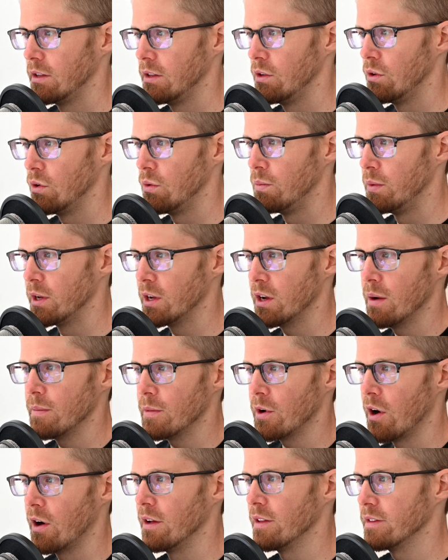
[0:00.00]
You become
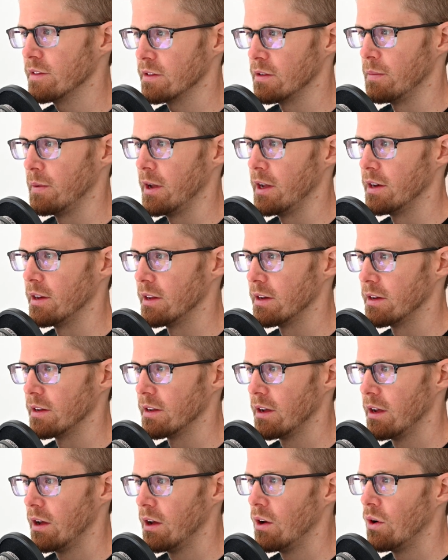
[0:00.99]
constipated
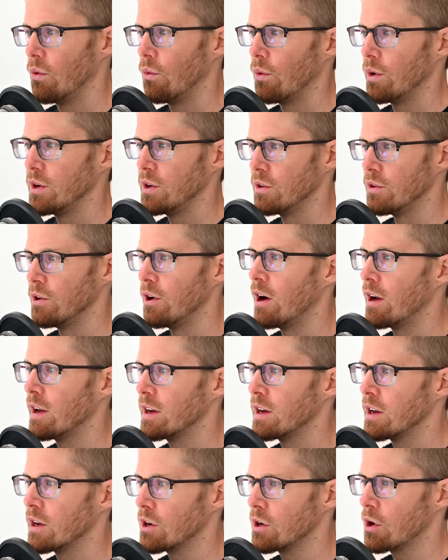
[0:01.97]
when you're not
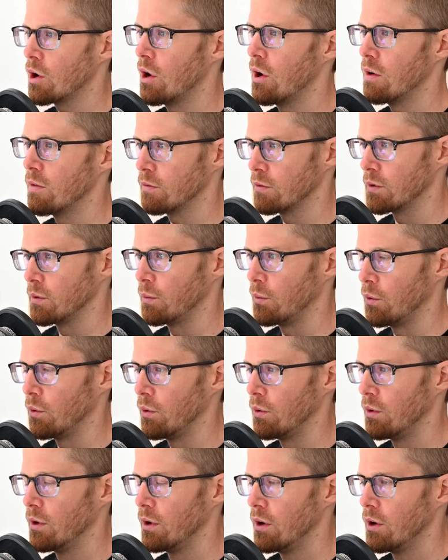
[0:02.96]
in a
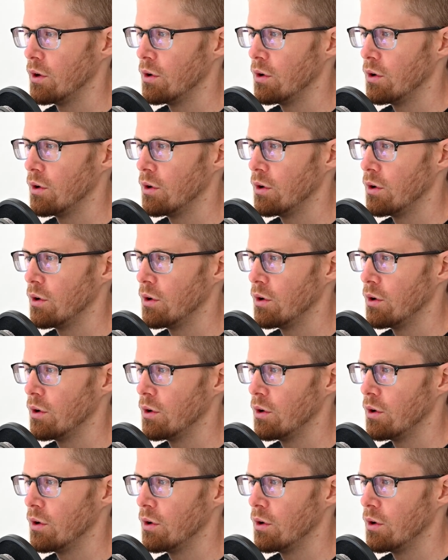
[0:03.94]
comfortable